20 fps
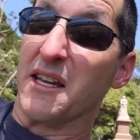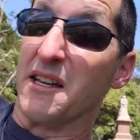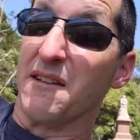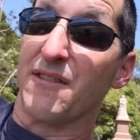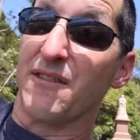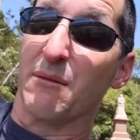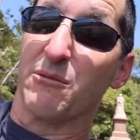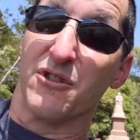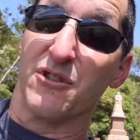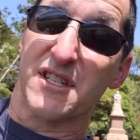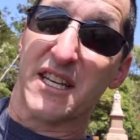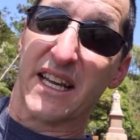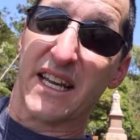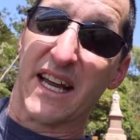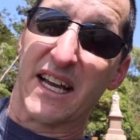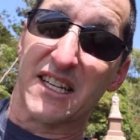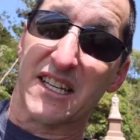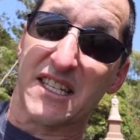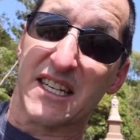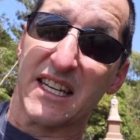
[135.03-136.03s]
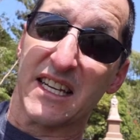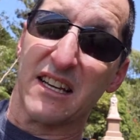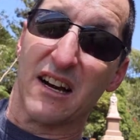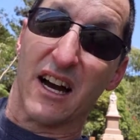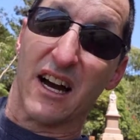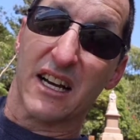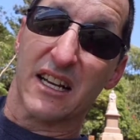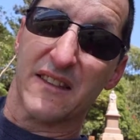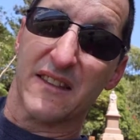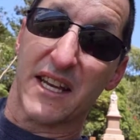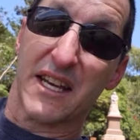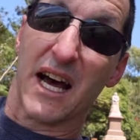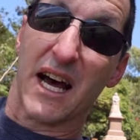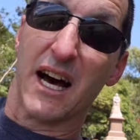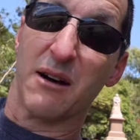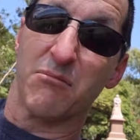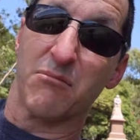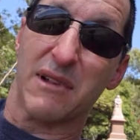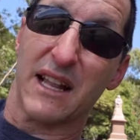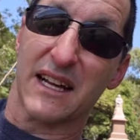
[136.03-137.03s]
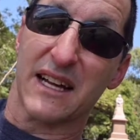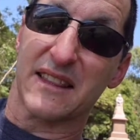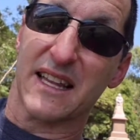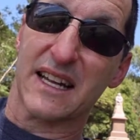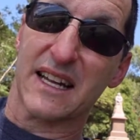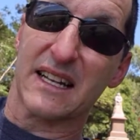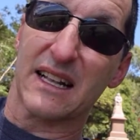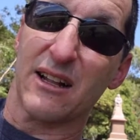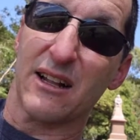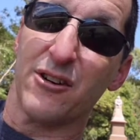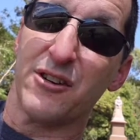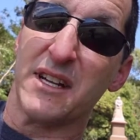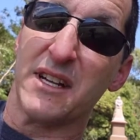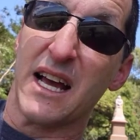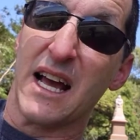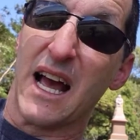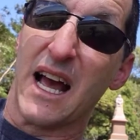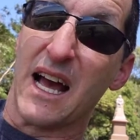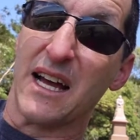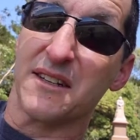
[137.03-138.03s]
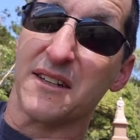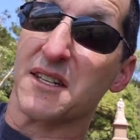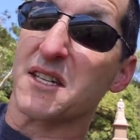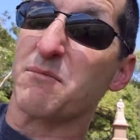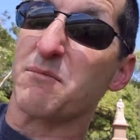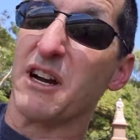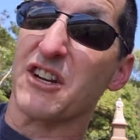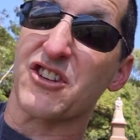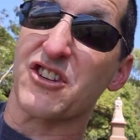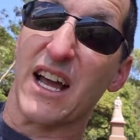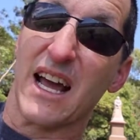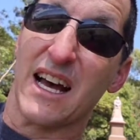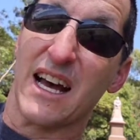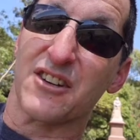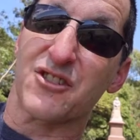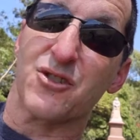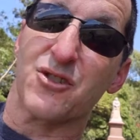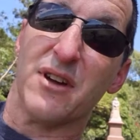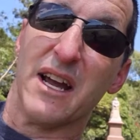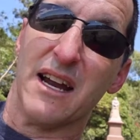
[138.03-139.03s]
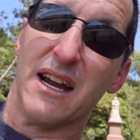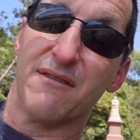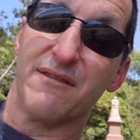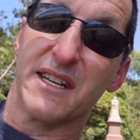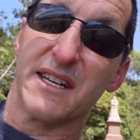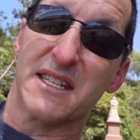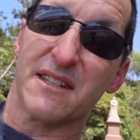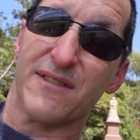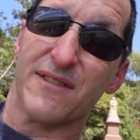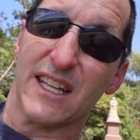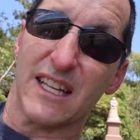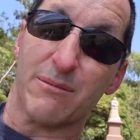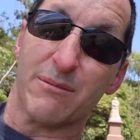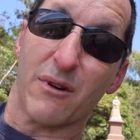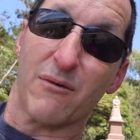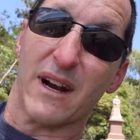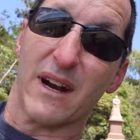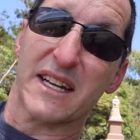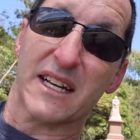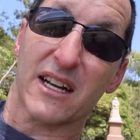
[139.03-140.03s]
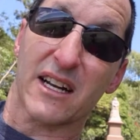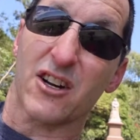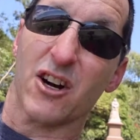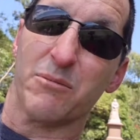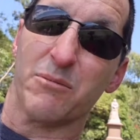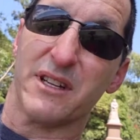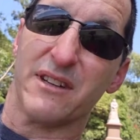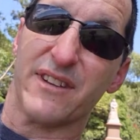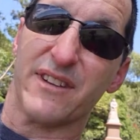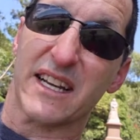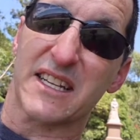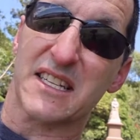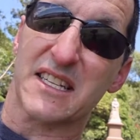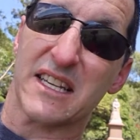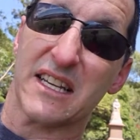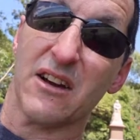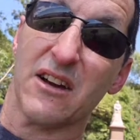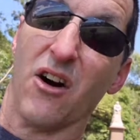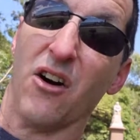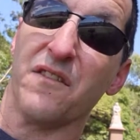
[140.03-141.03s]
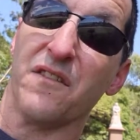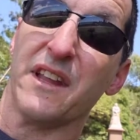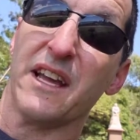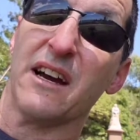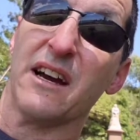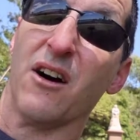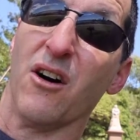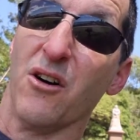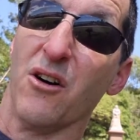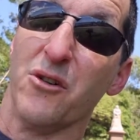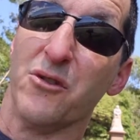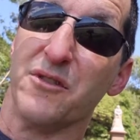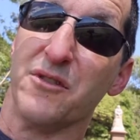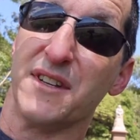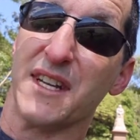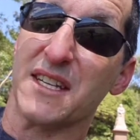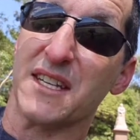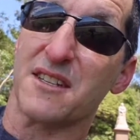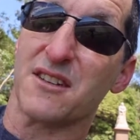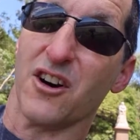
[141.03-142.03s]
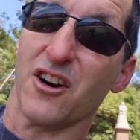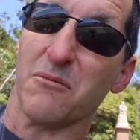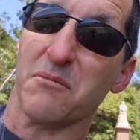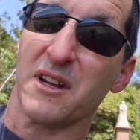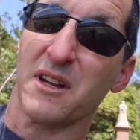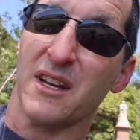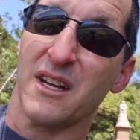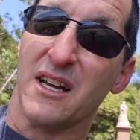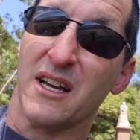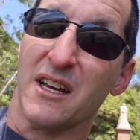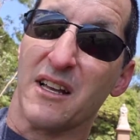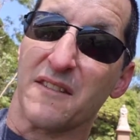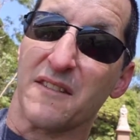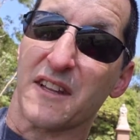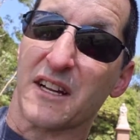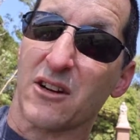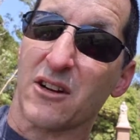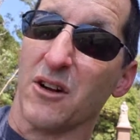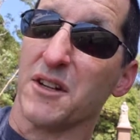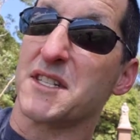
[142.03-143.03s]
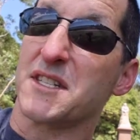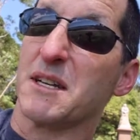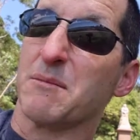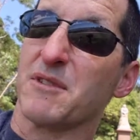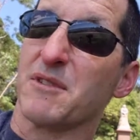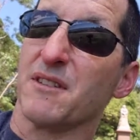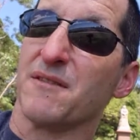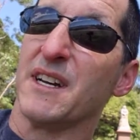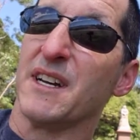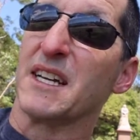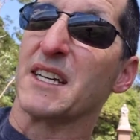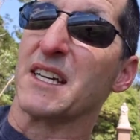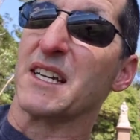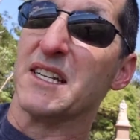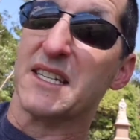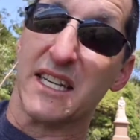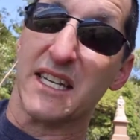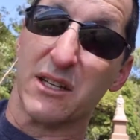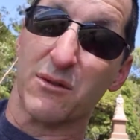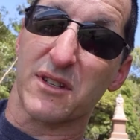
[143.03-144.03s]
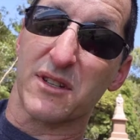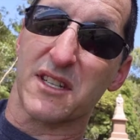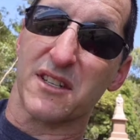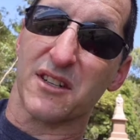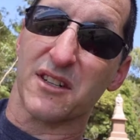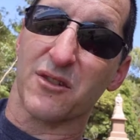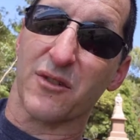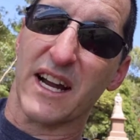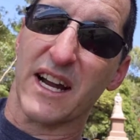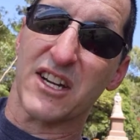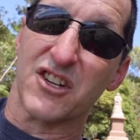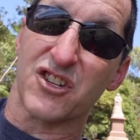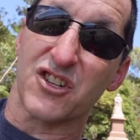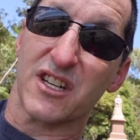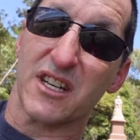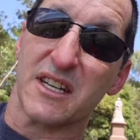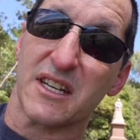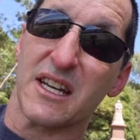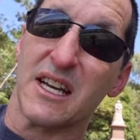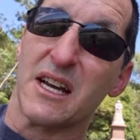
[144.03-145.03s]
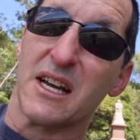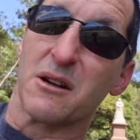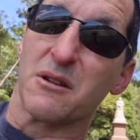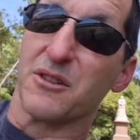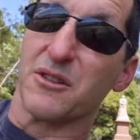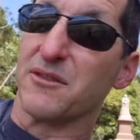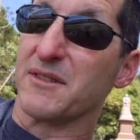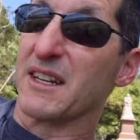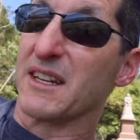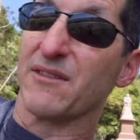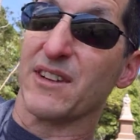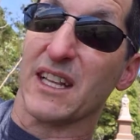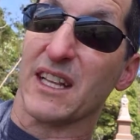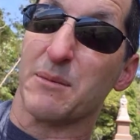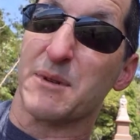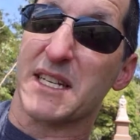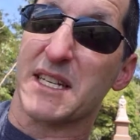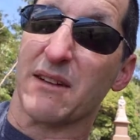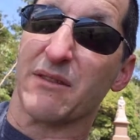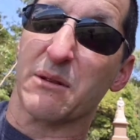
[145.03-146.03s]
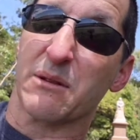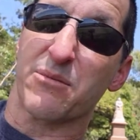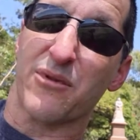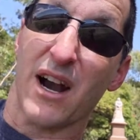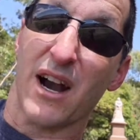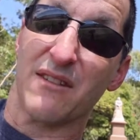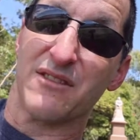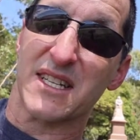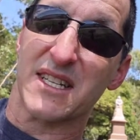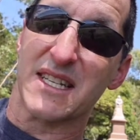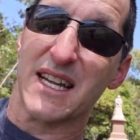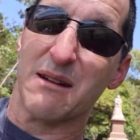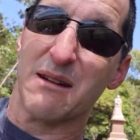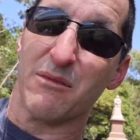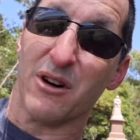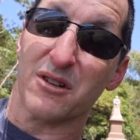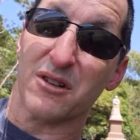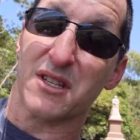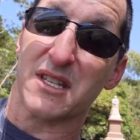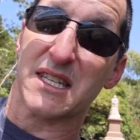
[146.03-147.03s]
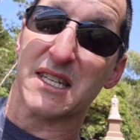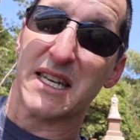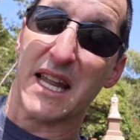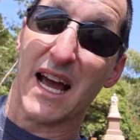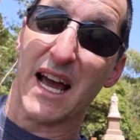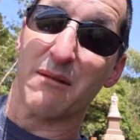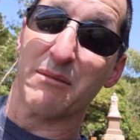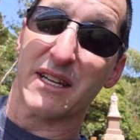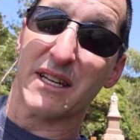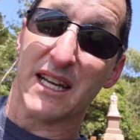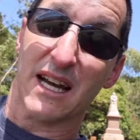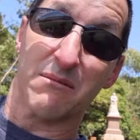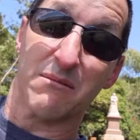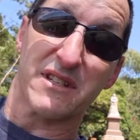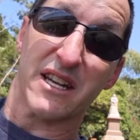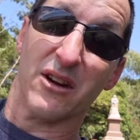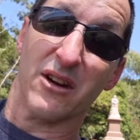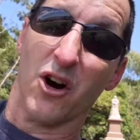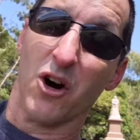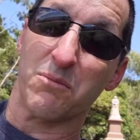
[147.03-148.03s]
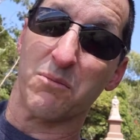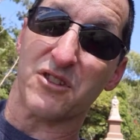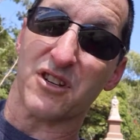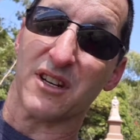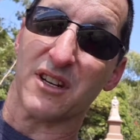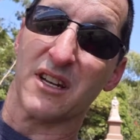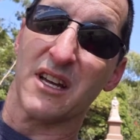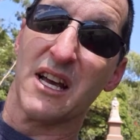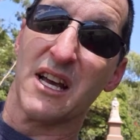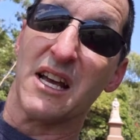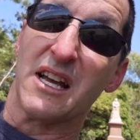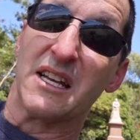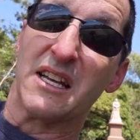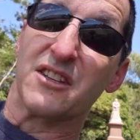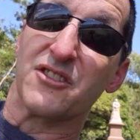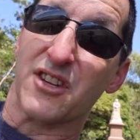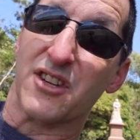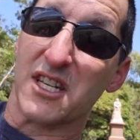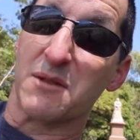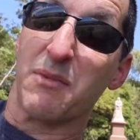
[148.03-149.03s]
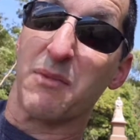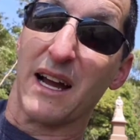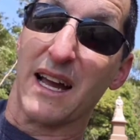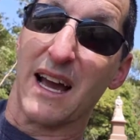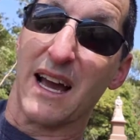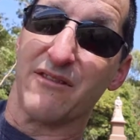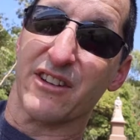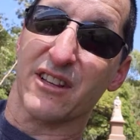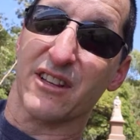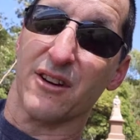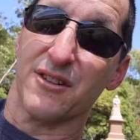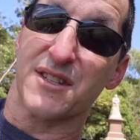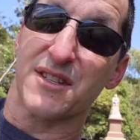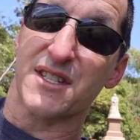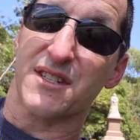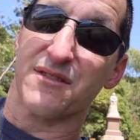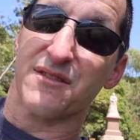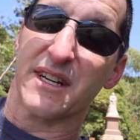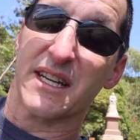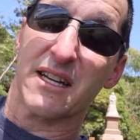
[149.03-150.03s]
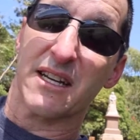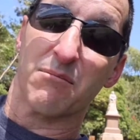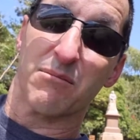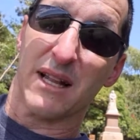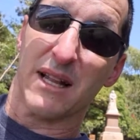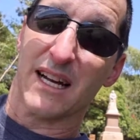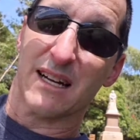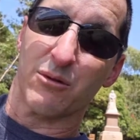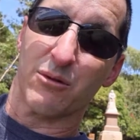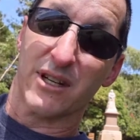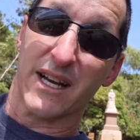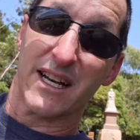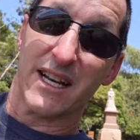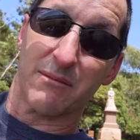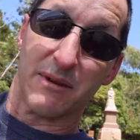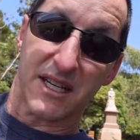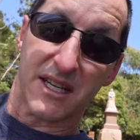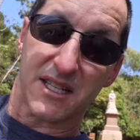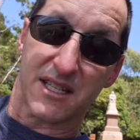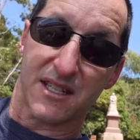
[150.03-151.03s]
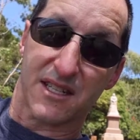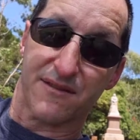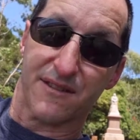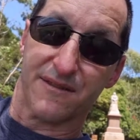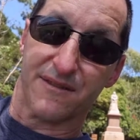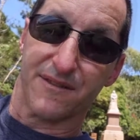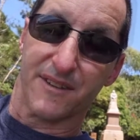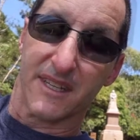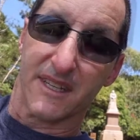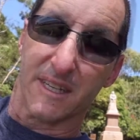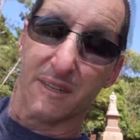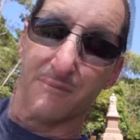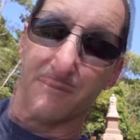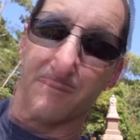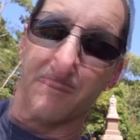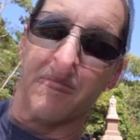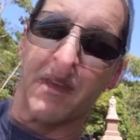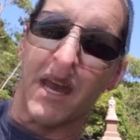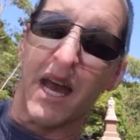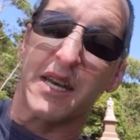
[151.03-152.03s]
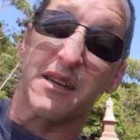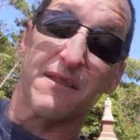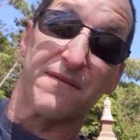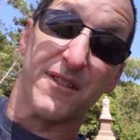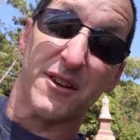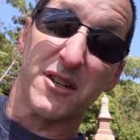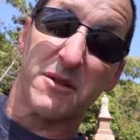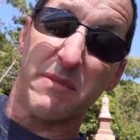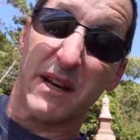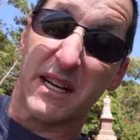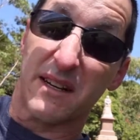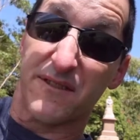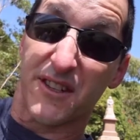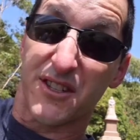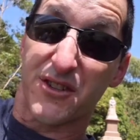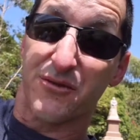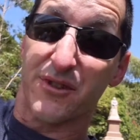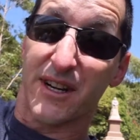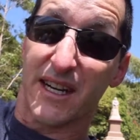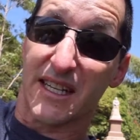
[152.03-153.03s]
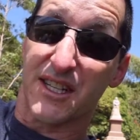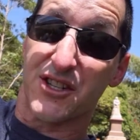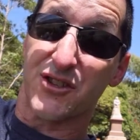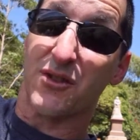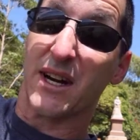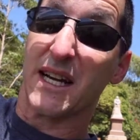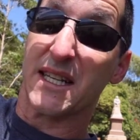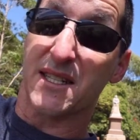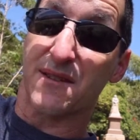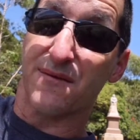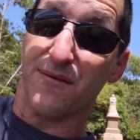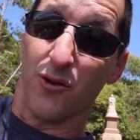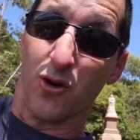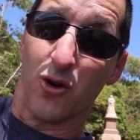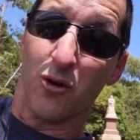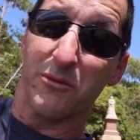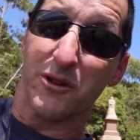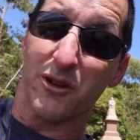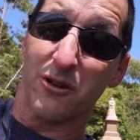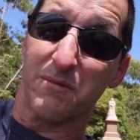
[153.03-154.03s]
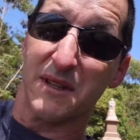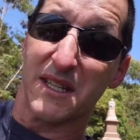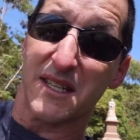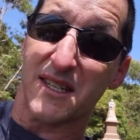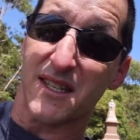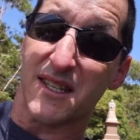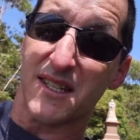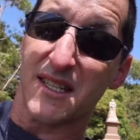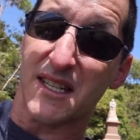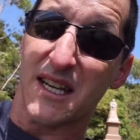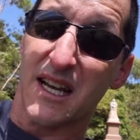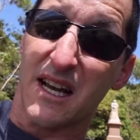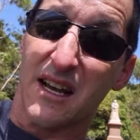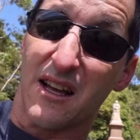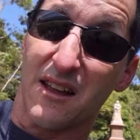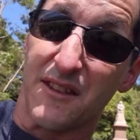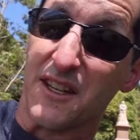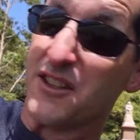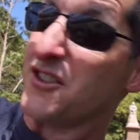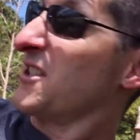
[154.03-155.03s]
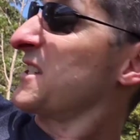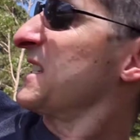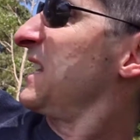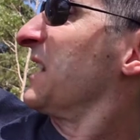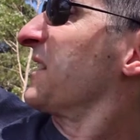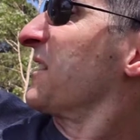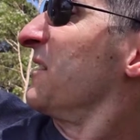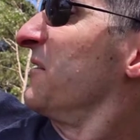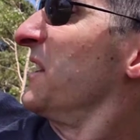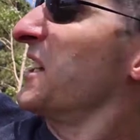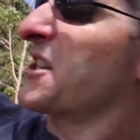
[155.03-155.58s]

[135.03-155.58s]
If I'm using XE, I could then unplug that clone and dispatch it out to every developer running a copy of XE on their own desktop. The concept of continuous integration, developers having private sandboxes now becomes an option just by having those 3 pluggable databases for free. And if those benefits really transform your business, then just like the